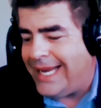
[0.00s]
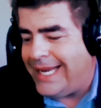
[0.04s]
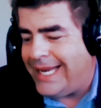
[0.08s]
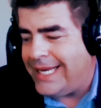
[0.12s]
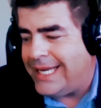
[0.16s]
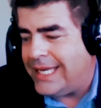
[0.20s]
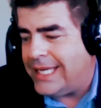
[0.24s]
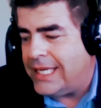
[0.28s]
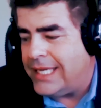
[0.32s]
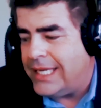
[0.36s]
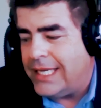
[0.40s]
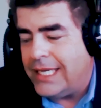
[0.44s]

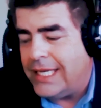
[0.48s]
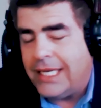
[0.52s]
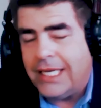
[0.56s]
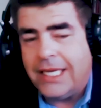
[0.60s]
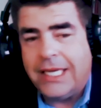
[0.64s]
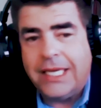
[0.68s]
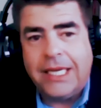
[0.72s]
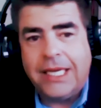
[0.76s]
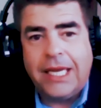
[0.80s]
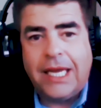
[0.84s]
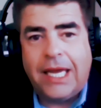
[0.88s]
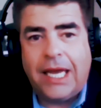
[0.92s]
Yeah.
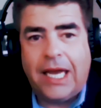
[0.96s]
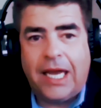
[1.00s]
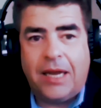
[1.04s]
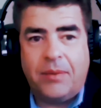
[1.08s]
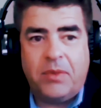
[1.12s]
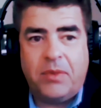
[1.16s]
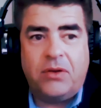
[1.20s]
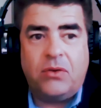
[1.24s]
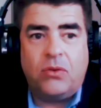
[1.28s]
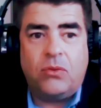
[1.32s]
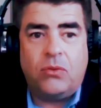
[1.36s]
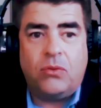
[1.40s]
I
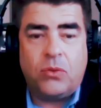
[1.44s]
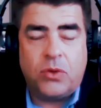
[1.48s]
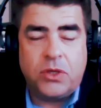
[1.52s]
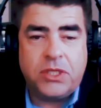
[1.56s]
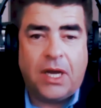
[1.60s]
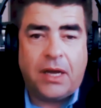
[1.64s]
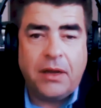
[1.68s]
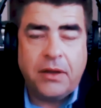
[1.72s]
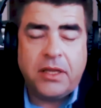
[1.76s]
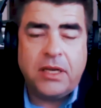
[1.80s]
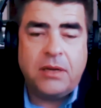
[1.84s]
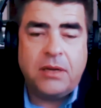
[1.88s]
mean, we're
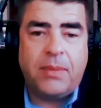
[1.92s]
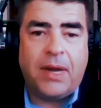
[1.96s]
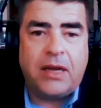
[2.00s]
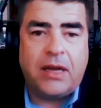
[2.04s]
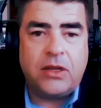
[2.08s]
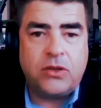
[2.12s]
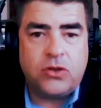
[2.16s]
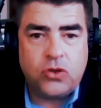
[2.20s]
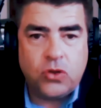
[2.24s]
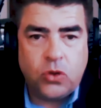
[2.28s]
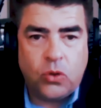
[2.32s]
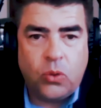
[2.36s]
talking
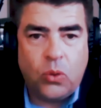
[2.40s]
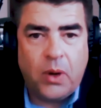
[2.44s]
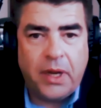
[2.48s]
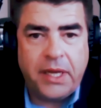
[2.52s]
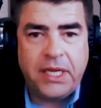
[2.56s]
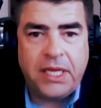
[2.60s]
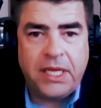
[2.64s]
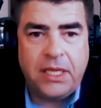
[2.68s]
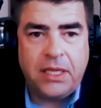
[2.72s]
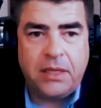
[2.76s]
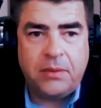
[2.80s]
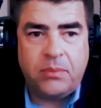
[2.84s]
about a
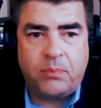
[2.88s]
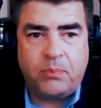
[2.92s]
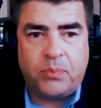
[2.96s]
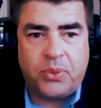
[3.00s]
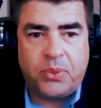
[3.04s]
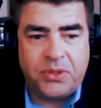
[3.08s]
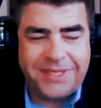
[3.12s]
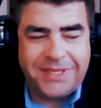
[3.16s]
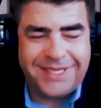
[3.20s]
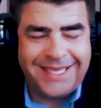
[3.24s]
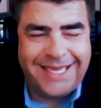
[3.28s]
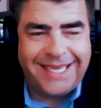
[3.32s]
20%
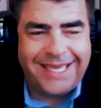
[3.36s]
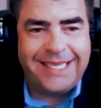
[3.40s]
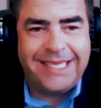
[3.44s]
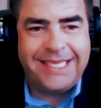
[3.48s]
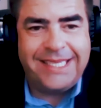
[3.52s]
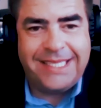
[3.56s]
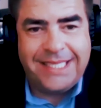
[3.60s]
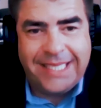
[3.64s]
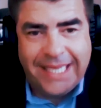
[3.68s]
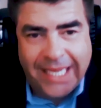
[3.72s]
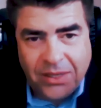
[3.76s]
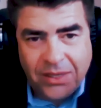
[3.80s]

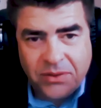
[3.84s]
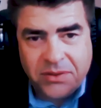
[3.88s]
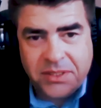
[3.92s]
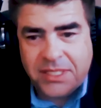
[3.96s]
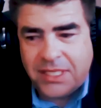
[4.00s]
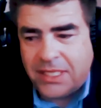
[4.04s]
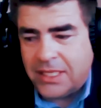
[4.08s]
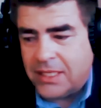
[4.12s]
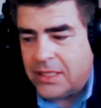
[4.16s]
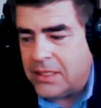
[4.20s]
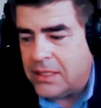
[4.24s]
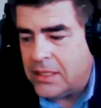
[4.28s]

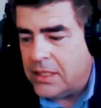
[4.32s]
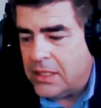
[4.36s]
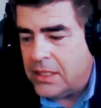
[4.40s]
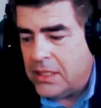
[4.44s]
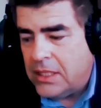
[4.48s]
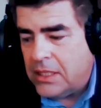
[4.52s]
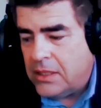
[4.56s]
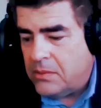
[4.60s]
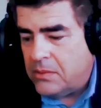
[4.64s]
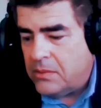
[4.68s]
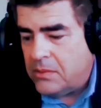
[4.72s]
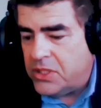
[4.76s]
delta
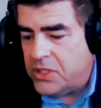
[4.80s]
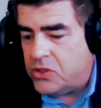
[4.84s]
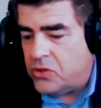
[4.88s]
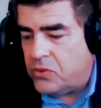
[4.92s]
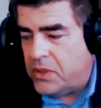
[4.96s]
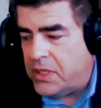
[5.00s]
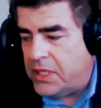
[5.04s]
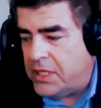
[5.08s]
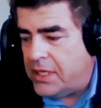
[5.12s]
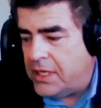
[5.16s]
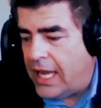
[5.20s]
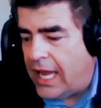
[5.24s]

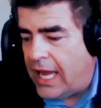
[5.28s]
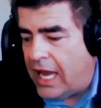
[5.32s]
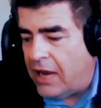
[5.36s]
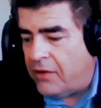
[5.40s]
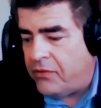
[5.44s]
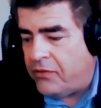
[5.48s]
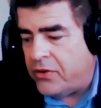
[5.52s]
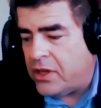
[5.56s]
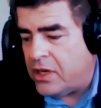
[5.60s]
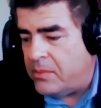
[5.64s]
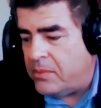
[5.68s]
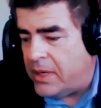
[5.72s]
between
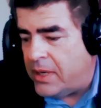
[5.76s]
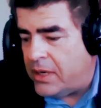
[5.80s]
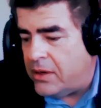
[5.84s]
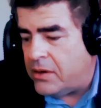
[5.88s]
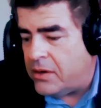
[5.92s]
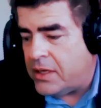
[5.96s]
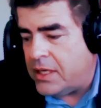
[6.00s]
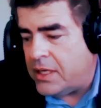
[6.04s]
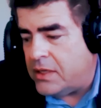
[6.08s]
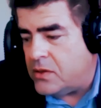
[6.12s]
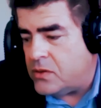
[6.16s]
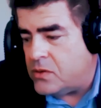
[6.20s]
African
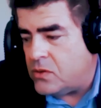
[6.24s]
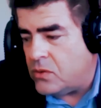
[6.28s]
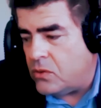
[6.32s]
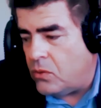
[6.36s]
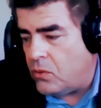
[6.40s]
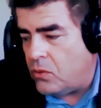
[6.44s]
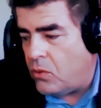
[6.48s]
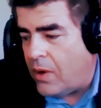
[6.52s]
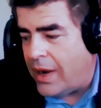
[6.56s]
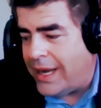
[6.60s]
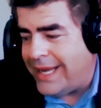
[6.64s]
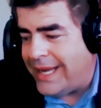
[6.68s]
Americans,
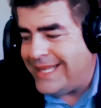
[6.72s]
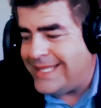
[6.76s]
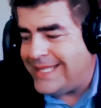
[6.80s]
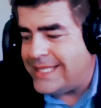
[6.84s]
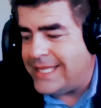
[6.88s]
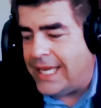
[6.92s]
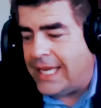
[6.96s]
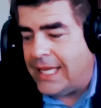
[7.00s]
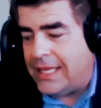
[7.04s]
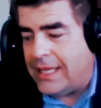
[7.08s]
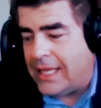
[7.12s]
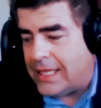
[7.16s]

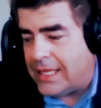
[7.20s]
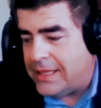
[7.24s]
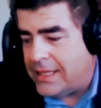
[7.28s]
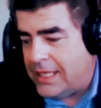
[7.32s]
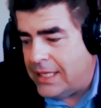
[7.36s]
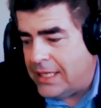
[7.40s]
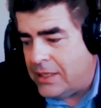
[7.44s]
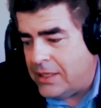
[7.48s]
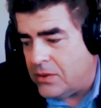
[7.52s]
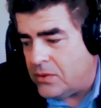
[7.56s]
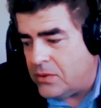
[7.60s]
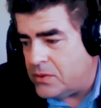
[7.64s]
whites, and
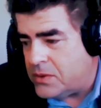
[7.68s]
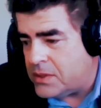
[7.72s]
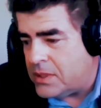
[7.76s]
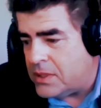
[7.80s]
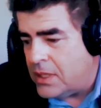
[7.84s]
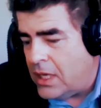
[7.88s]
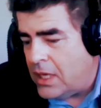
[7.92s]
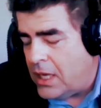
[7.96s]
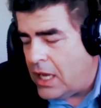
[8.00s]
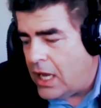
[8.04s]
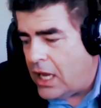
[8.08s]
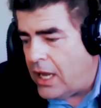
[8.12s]
Latinos
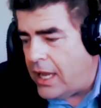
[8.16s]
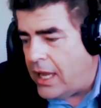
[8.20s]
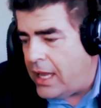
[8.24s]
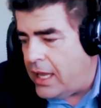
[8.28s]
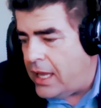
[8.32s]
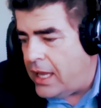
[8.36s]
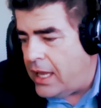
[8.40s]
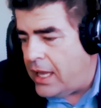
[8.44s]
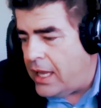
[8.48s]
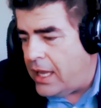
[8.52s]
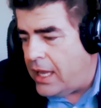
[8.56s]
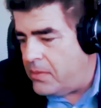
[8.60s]

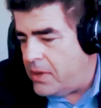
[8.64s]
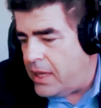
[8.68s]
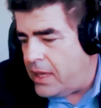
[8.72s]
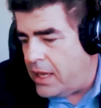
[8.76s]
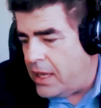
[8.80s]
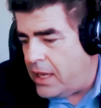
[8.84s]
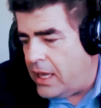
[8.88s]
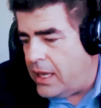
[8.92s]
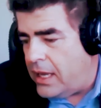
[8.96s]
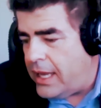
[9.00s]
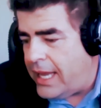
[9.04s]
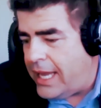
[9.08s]
um,
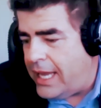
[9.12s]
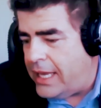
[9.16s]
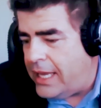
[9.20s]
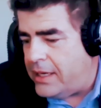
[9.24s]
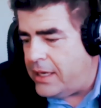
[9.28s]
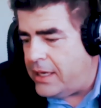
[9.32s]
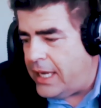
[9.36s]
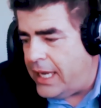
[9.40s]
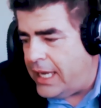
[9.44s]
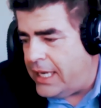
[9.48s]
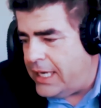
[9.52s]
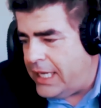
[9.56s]

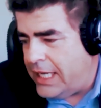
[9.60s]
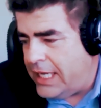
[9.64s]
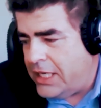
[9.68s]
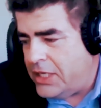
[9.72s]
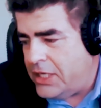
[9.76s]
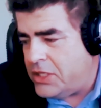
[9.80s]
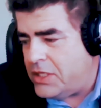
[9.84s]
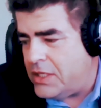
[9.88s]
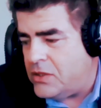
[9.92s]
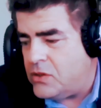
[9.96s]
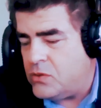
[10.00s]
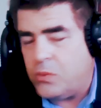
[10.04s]
and, and
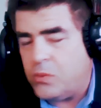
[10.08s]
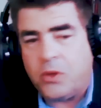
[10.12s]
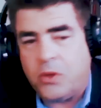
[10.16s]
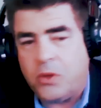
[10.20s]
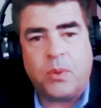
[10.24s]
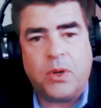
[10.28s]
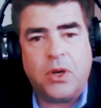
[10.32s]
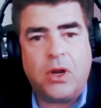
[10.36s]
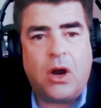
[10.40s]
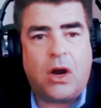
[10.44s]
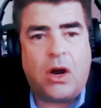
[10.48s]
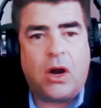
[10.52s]
Asians with
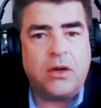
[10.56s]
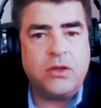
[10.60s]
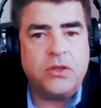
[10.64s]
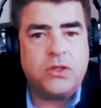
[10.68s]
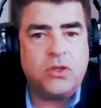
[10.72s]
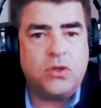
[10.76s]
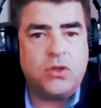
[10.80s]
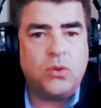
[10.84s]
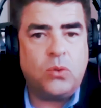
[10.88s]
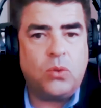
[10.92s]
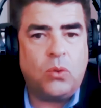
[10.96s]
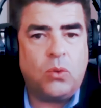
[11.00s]
regard
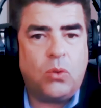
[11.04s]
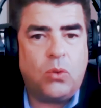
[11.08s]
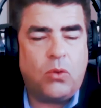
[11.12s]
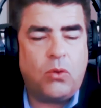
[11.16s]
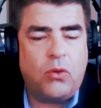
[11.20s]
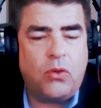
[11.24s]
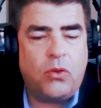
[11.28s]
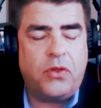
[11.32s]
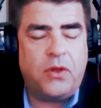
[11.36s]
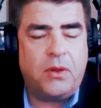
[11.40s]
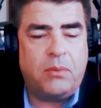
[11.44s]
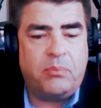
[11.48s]
to
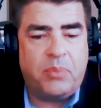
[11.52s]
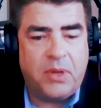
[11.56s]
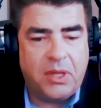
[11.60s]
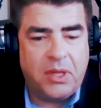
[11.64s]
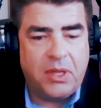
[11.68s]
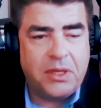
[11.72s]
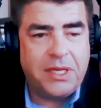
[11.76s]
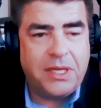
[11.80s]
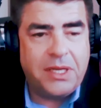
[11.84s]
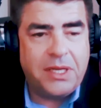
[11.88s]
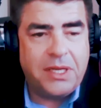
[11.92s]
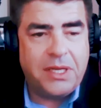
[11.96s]
yeah. the
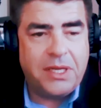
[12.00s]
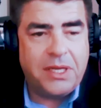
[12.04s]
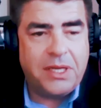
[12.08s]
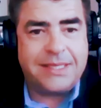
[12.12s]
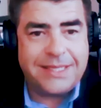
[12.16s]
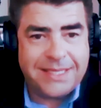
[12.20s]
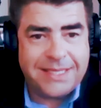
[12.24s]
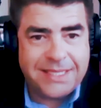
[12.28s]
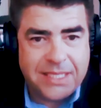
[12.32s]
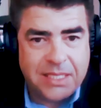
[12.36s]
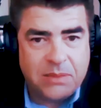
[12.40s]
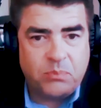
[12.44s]
ability to
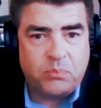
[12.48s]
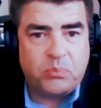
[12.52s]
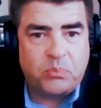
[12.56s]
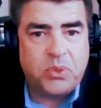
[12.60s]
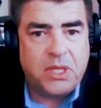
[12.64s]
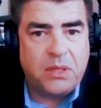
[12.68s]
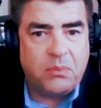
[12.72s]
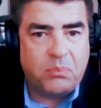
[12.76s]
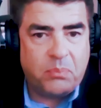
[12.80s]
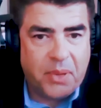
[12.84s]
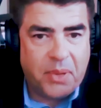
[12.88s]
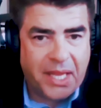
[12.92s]

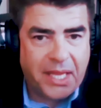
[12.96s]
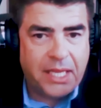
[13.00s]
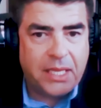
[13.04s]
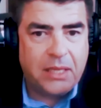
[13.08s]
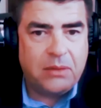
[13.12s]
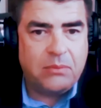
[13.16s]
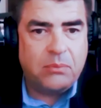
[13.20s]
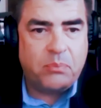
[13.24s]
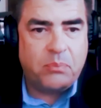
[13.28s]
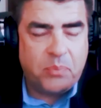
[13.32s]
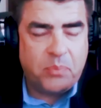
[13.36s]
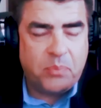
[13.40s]
simply
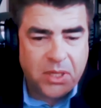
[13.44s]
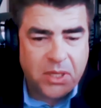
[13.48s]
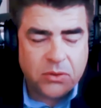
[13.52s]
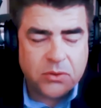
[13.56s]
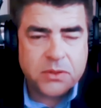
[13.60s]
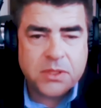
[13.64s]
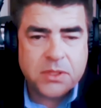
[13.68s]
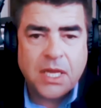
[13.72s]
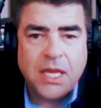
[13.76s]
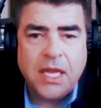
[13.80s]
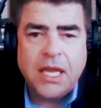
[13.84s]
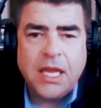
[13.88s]
pay
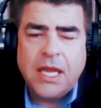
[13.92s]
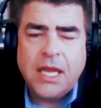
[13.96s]
bills.